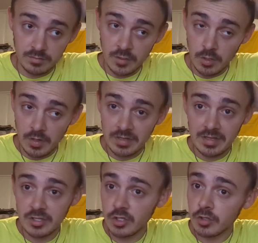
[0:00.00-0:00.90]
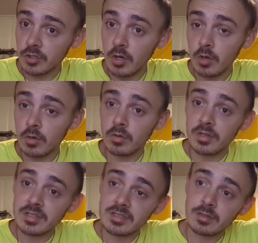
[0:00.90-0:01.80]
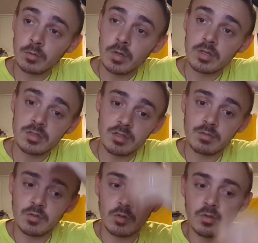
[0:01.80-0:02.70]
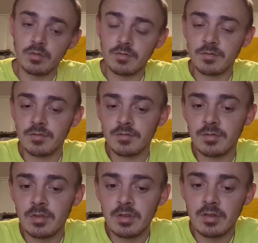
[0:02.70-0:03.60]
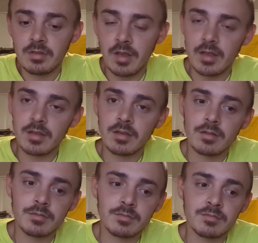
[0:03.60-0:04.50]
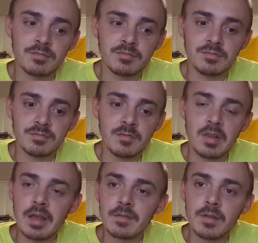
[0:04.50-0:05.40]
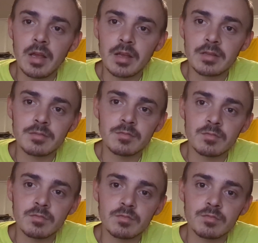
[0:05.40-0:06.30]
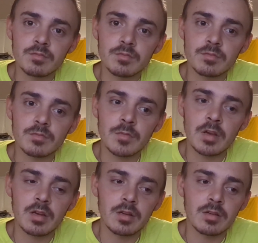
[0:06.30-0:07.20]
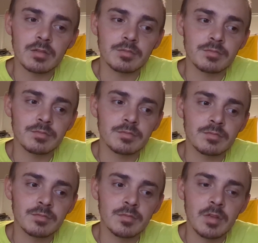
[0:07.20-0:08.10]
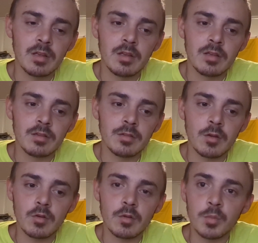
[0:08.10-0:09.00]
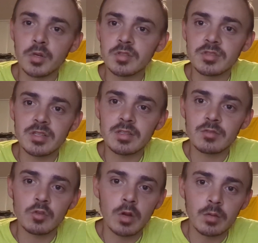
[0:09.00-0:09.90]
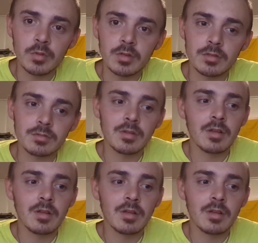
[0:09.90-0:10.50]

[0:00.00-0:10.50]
you know, unless your goal is to run some sort of, like, lifeline, you know, emergency trauma,